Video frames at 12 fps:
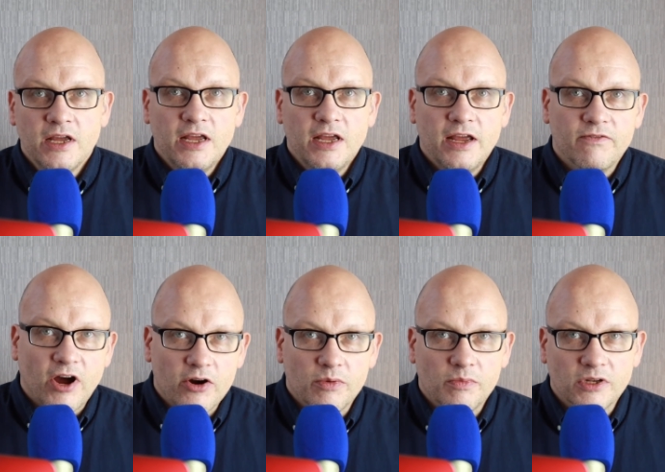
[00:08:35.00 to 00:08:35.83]

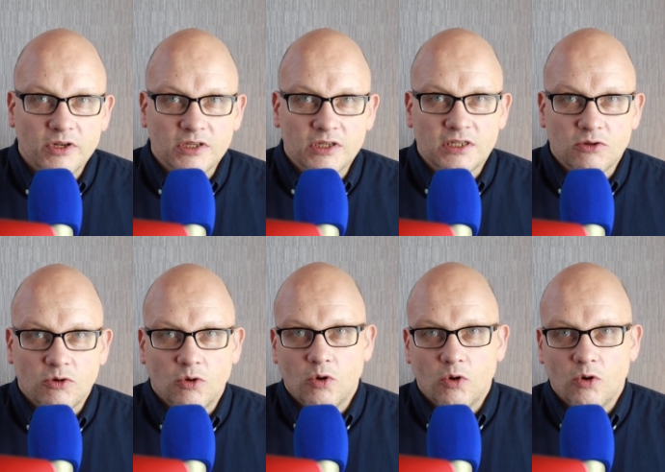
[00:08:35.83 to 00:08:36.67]
environment
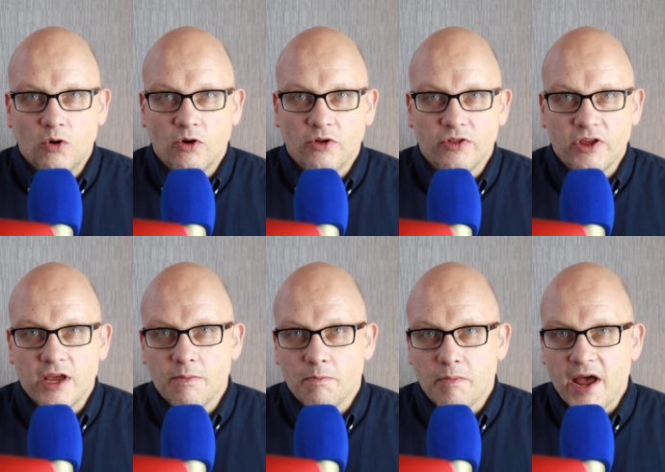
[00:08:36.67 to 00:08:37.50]
or the
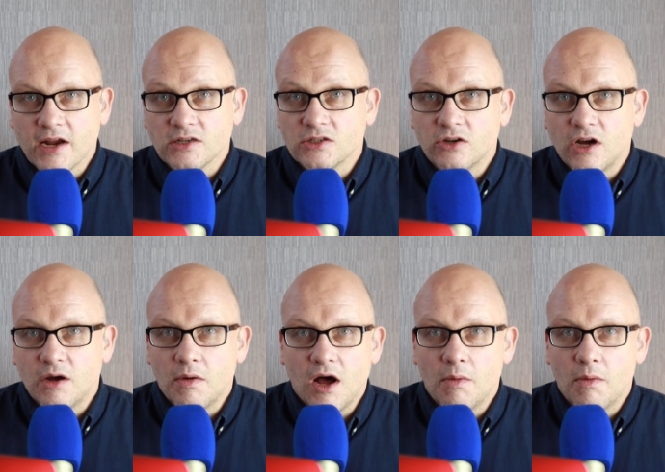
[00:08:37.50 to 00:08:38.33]
impact on
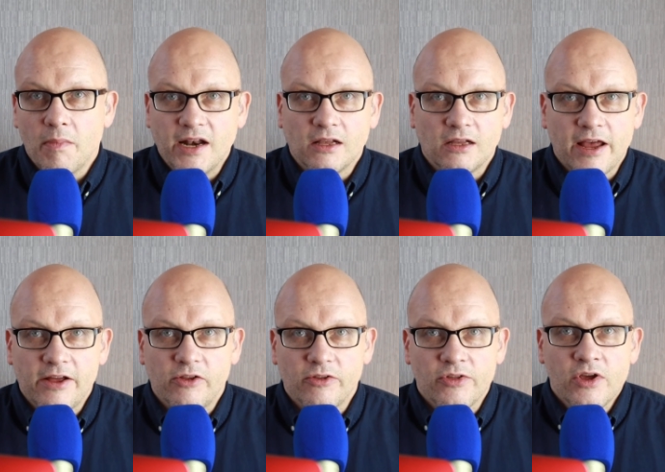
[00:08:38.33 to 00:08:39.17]
our, our mental
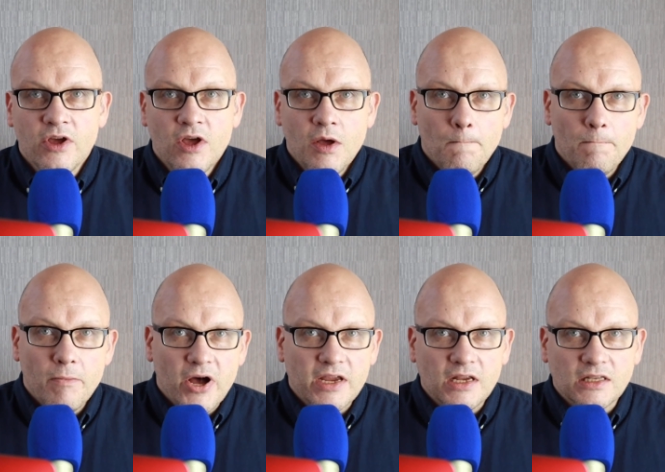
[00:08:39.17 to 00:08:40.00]
health.
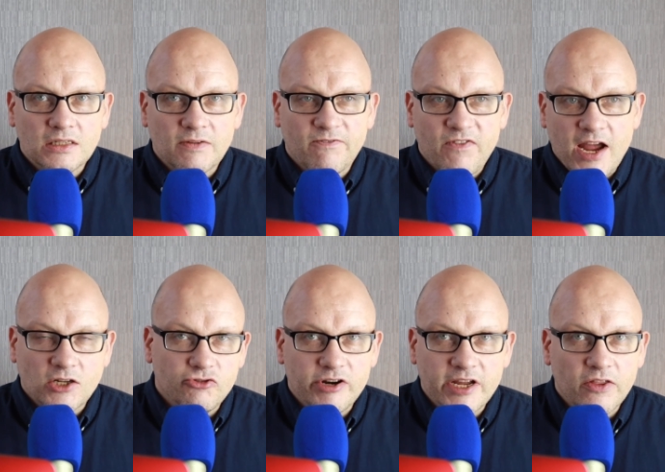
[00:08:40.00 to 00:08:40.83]
Might
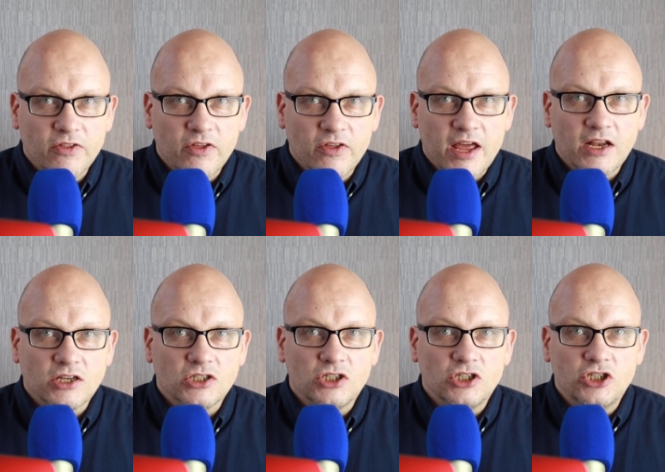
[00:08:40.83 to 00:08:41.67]
factoring
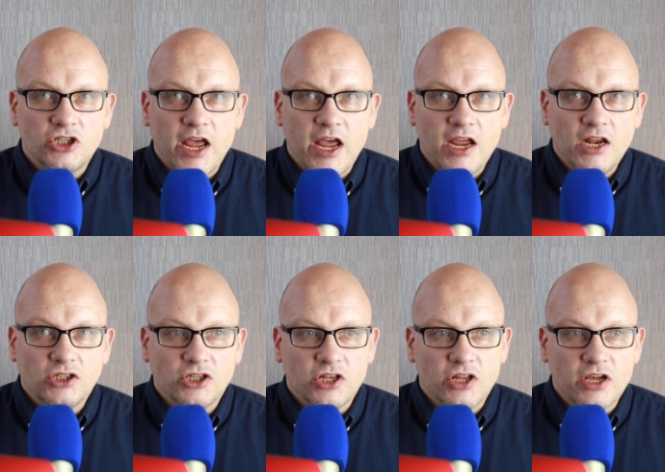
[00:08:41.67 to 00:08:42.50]
that
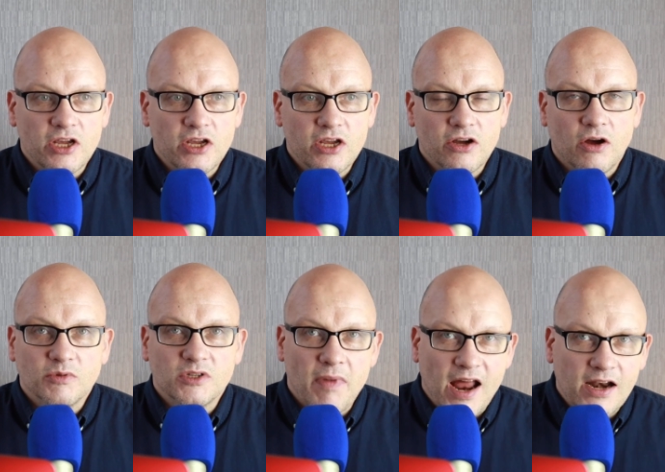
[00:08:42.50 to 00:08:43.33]
change the
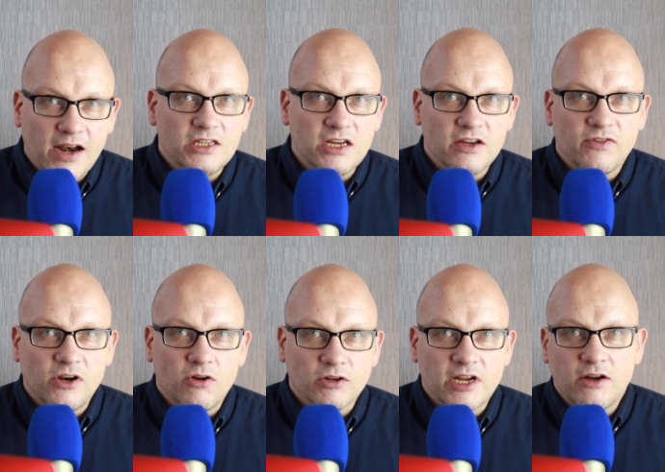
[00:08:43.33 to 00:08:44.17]
optimality of a
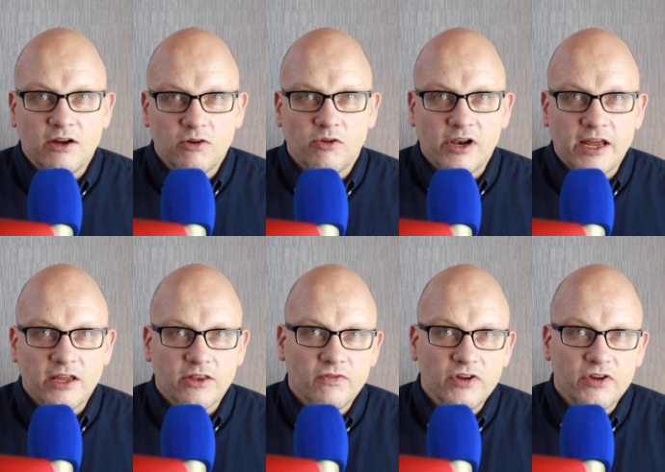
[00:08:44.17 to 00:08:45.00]
lockdown or the
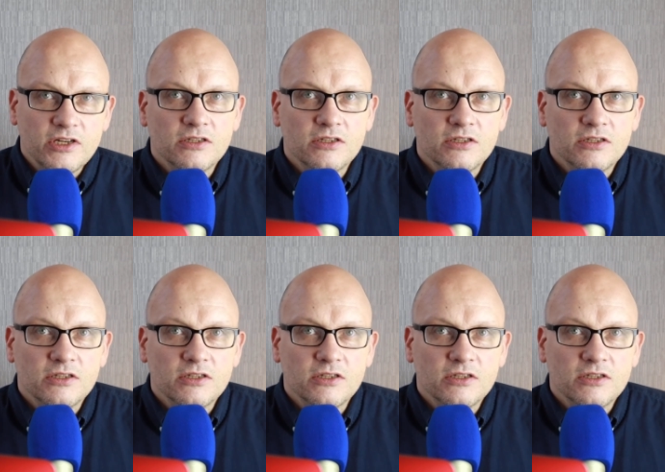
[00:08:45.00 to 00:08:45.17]
length of it?